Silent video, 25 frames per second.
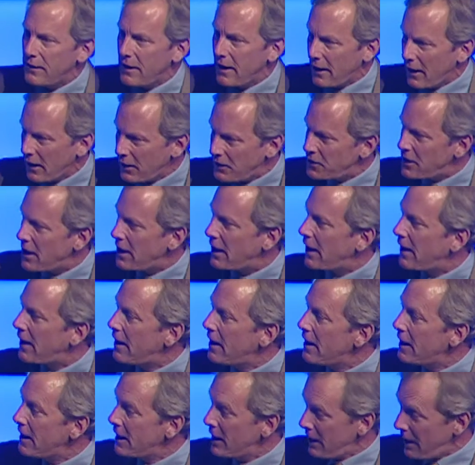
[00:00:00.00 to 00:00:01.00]
initiated
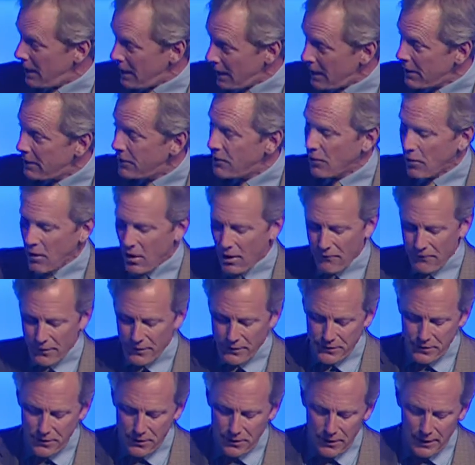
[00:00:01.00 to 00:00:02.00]
into our
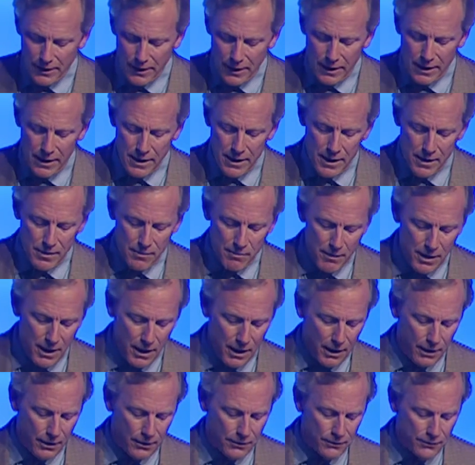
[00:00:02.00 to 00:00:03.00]
fraternity
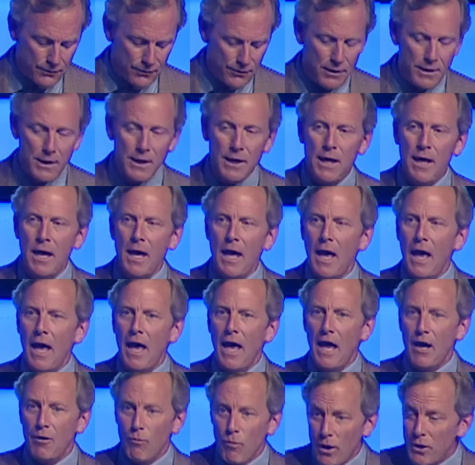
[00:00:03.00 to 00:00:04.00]
means
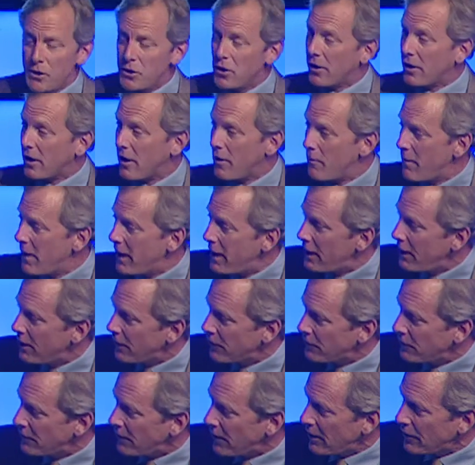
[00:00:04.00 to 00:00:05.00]
and what you're committing
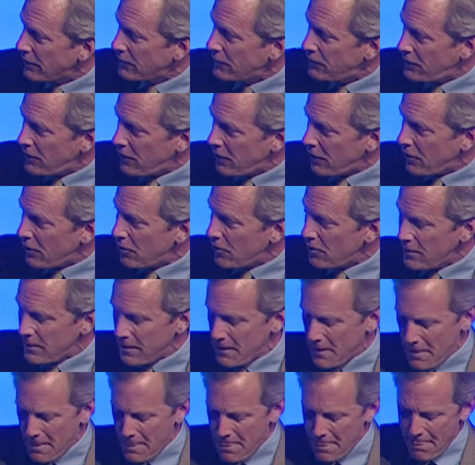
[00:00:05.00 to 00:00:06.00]
yourselves to
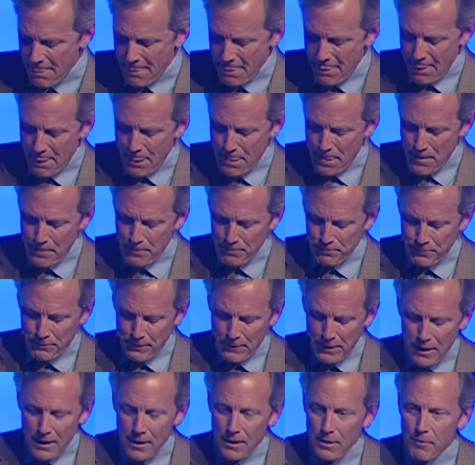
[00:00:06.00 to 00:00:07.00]

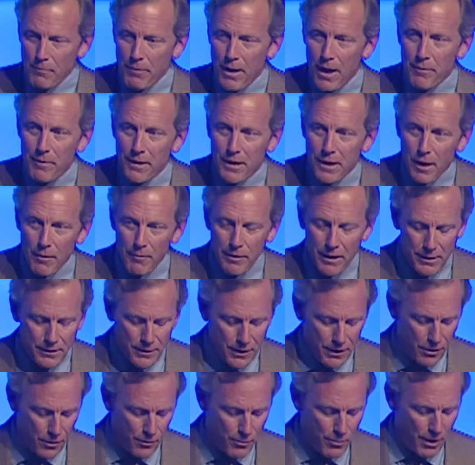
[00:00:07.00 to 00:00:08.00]
by becoming a
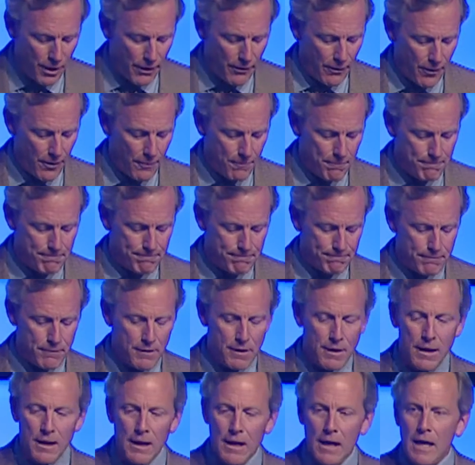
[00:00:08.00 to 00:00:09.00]
DU brother.
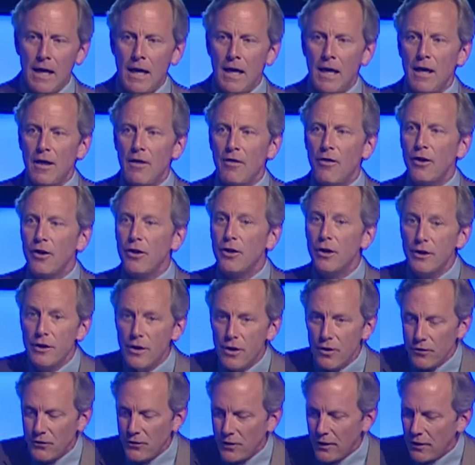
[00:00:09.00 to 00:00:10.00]
The good
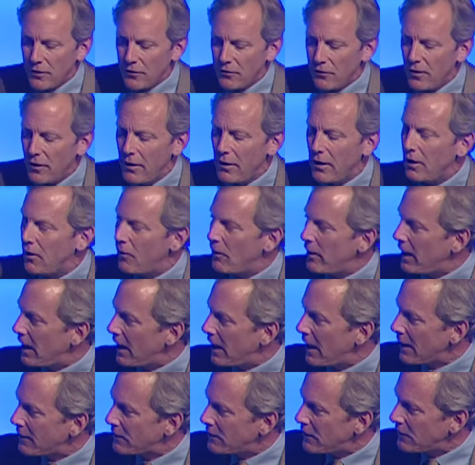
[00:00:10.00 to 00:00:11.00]
news is we can
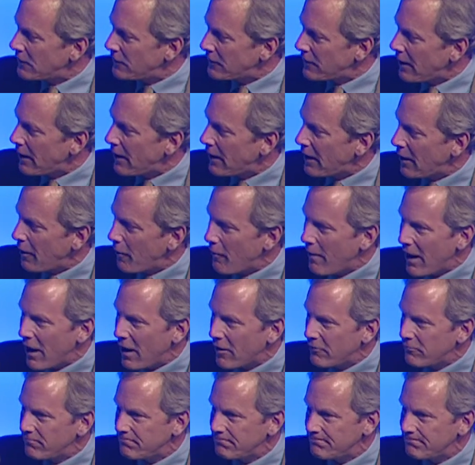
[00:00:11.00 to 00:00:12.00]
get this done in
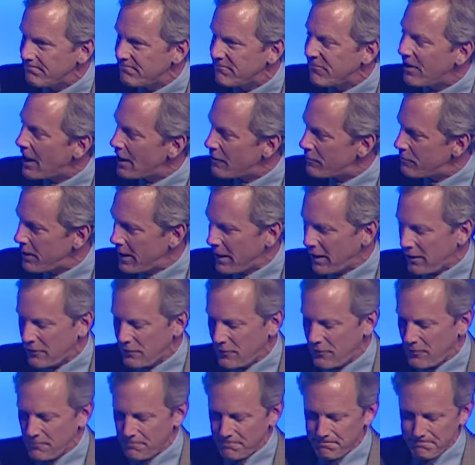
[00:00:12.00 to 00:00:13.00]
about 5 minutes.